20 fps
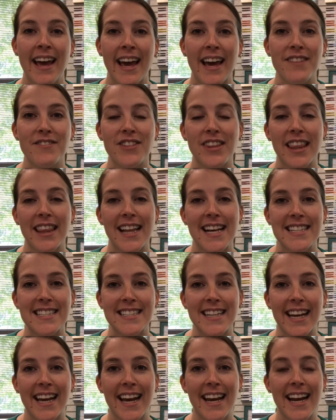And for the last
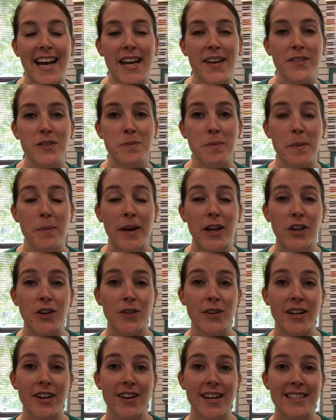decade, I have spent my
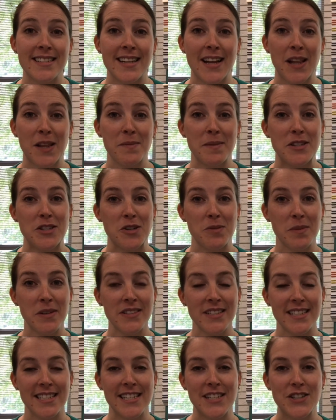career as an elementary
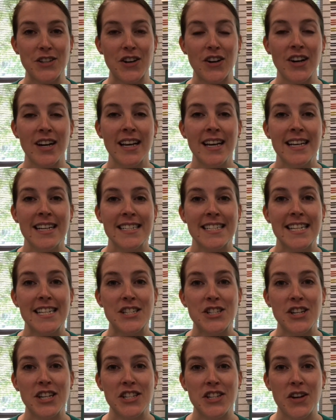music teacher,
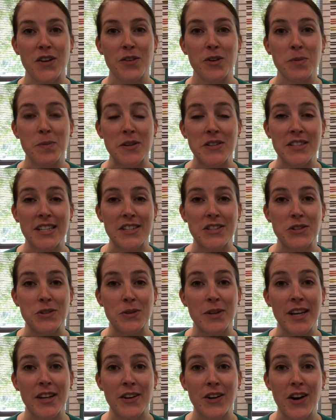teaching general music
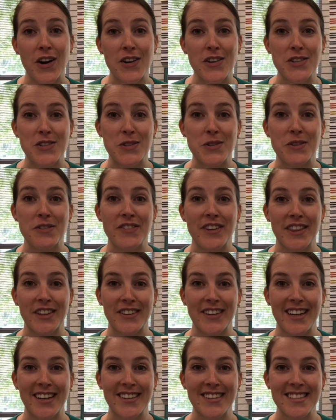to kindergartners through 5th
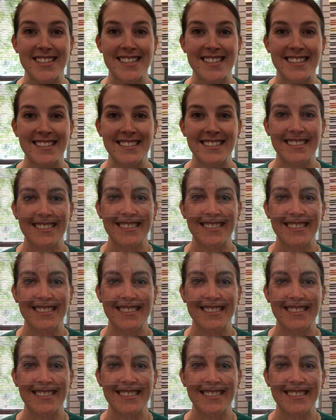graders.